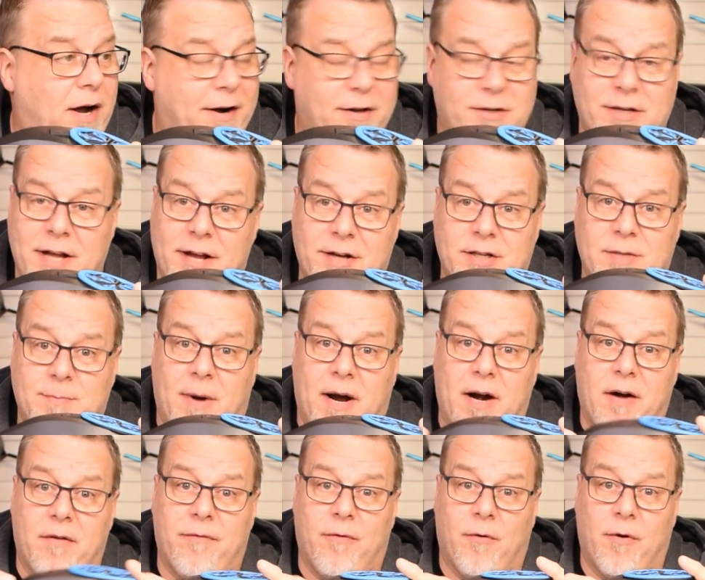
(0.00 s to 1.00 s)
I just had a
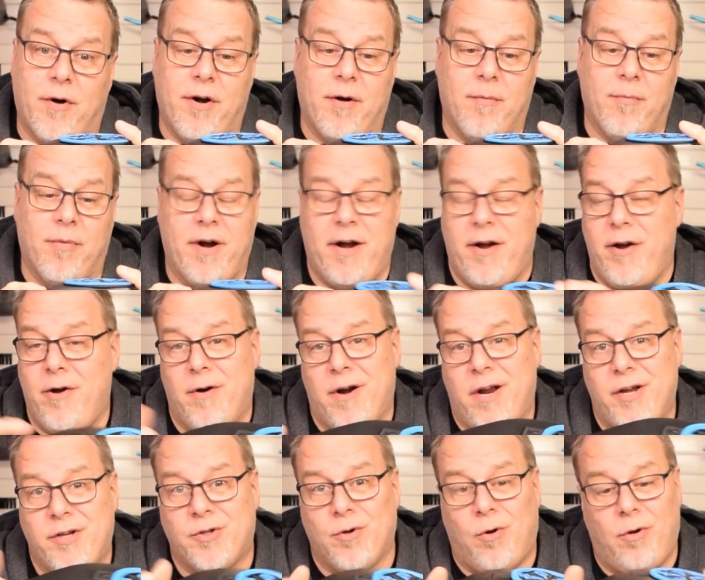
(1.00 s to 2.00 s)
Spire 4 here brand new, and
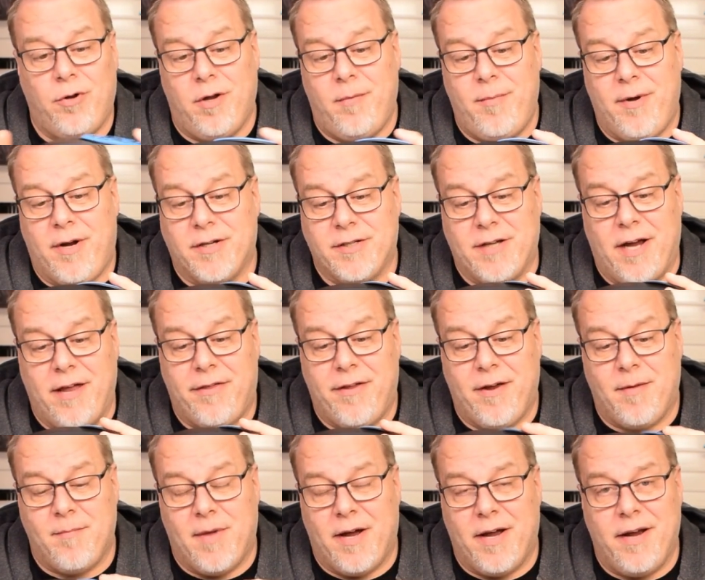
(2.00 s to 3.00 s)
I sold it because I
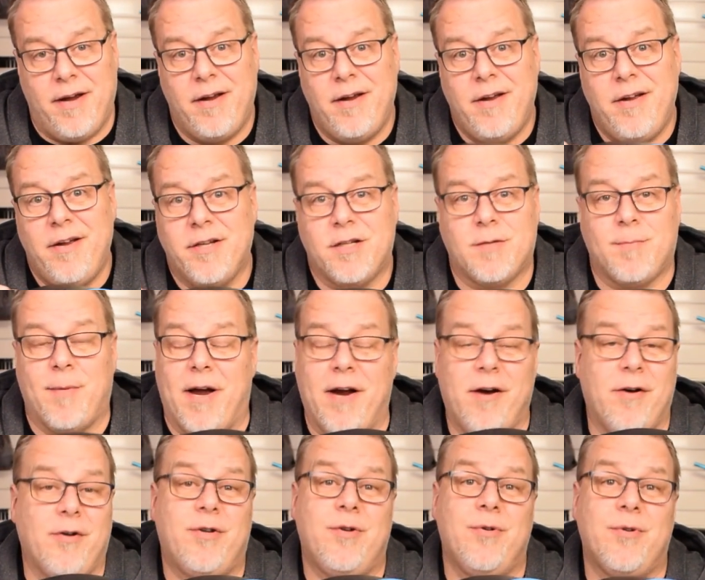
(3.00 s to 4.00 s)
think my
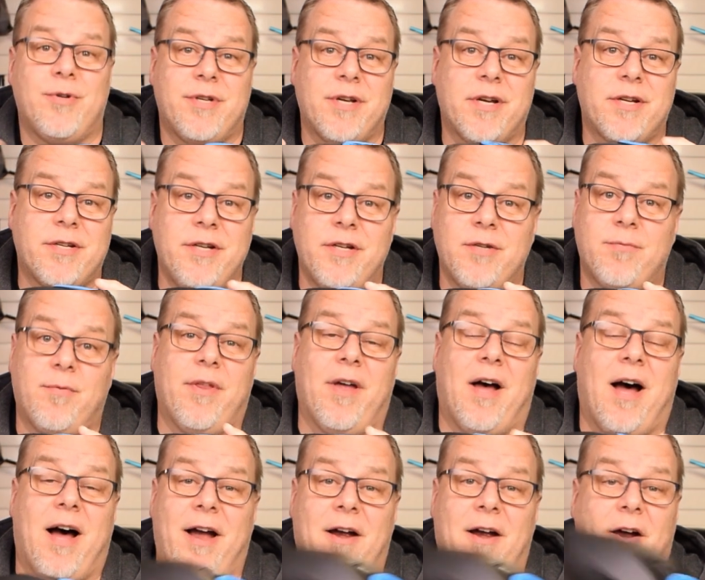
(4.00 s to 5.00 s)
Spire 260s with
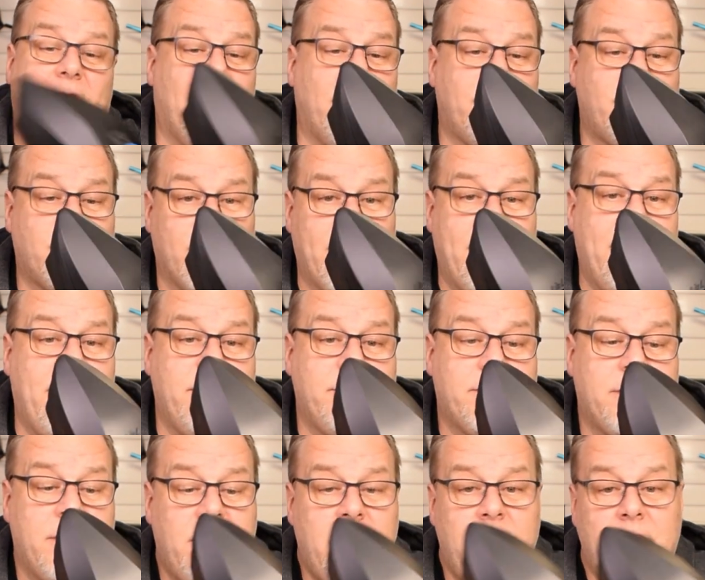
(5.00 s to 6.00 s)
IR trays
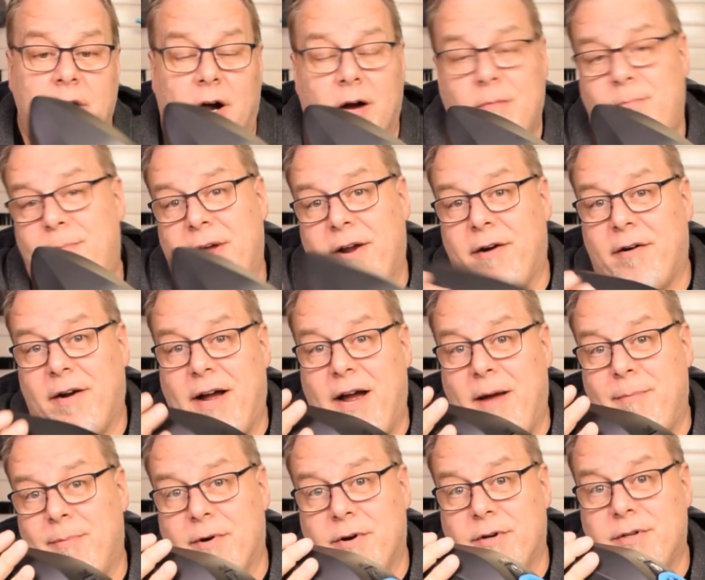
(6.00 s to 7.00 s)
are better
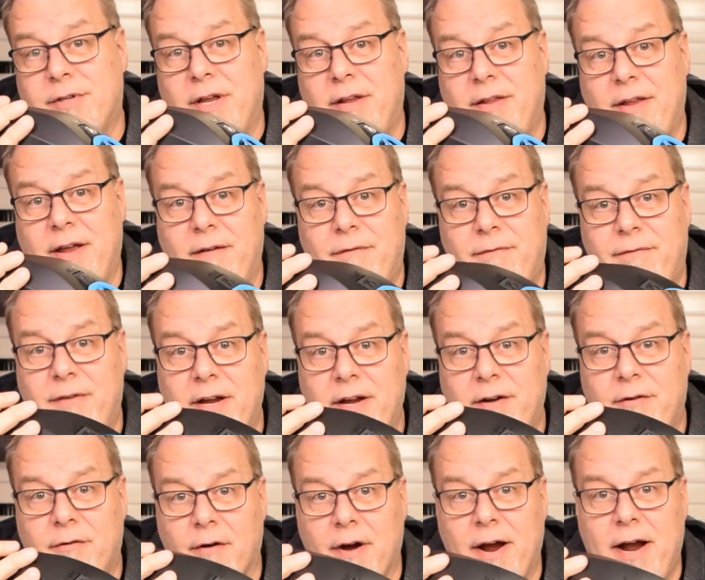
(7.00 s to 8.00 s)
hoppers. They feed
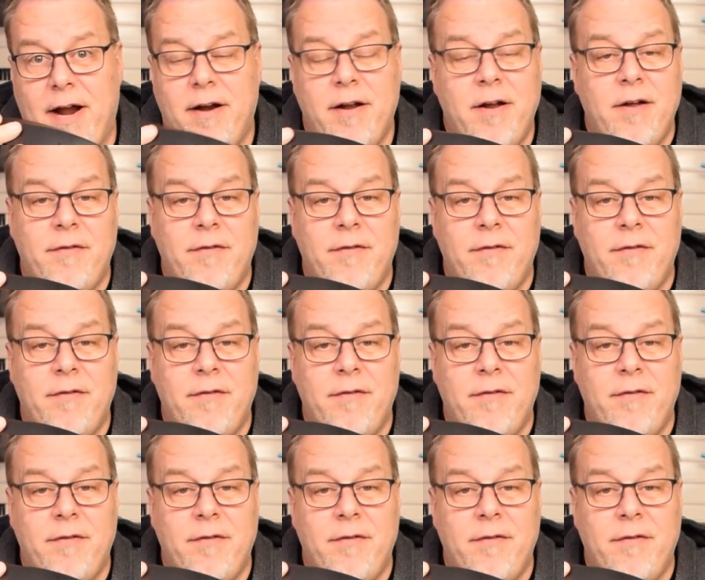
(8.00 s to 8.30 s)
great.